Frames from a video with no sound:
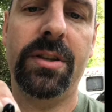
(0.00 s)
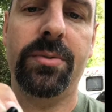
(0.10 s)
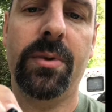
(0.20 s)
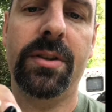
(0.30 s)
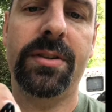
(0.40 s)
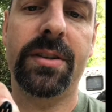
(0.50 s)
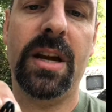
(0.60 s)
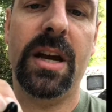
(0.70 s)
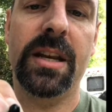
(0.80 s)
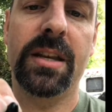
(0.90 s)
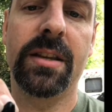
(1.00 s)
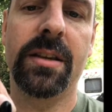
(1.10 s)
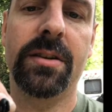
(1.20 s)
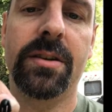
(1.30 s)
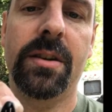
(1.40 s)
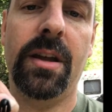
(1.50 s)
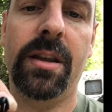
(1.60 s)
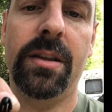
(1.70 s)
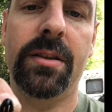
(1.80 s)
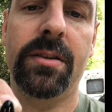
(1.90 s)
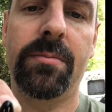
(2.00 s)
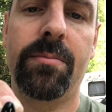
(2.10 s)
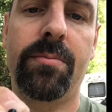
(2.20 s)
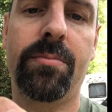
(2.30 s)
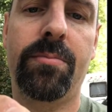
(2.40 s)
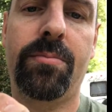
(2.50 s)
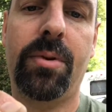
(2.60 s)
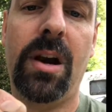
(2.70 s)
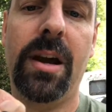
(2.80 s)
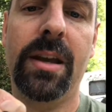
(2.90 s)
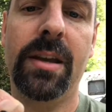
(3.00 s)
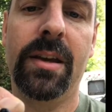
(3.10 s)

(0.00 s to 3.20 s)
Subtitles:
this one side and pry,